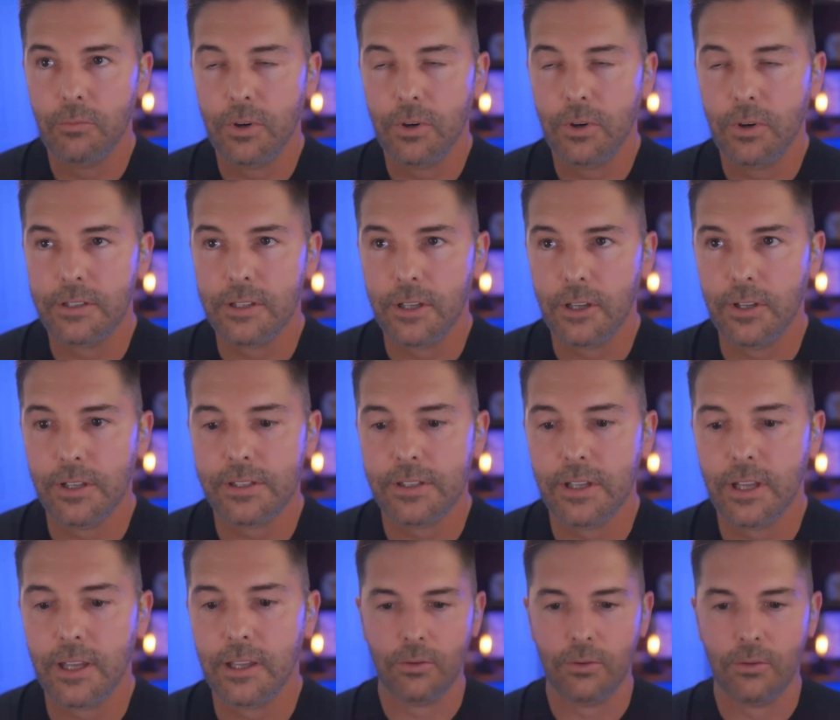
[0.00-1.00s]
But let's
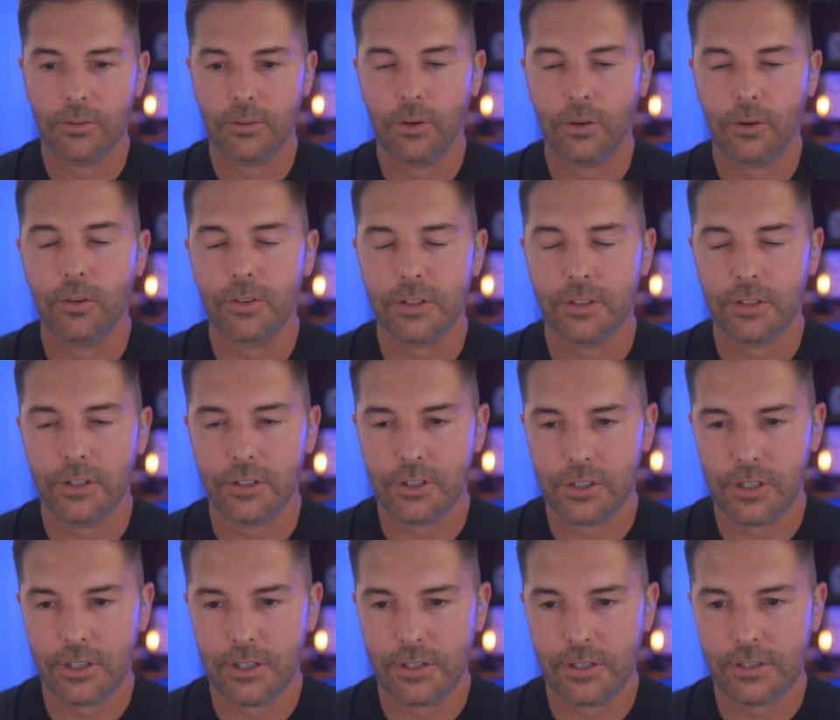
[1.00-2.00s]
say the holes in the
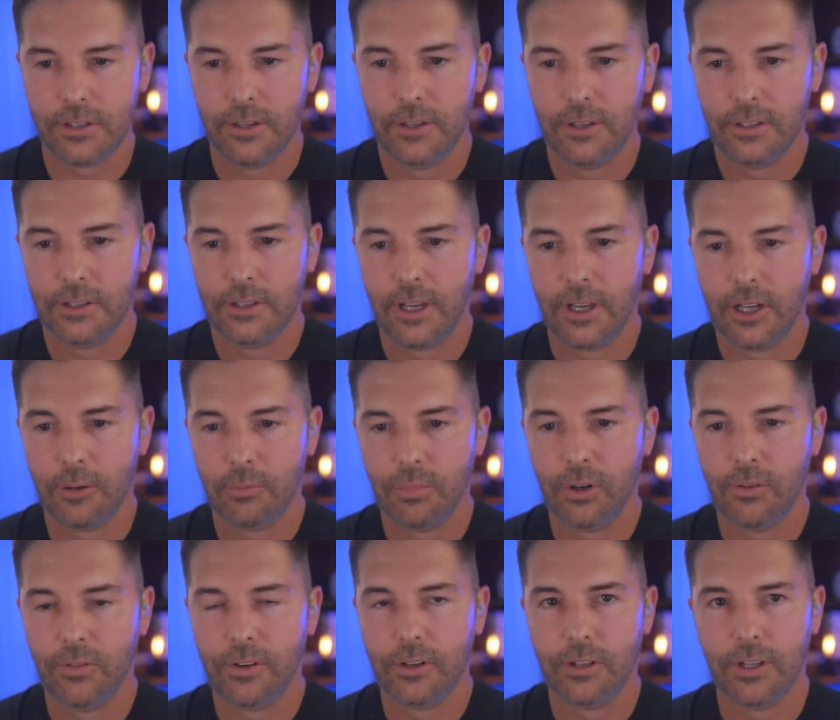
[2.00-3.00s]
cheese line
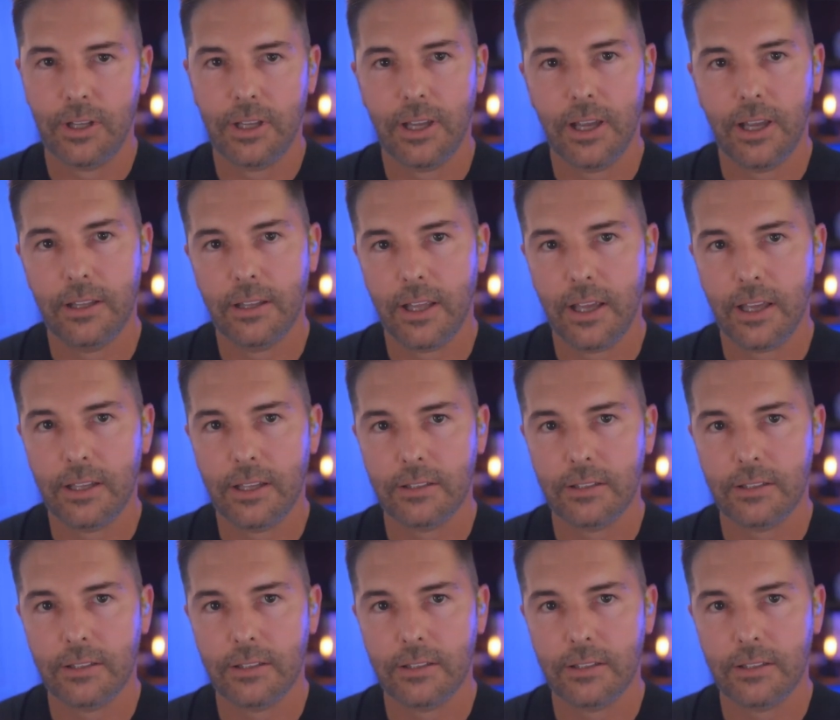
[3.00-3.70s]
up perfectly and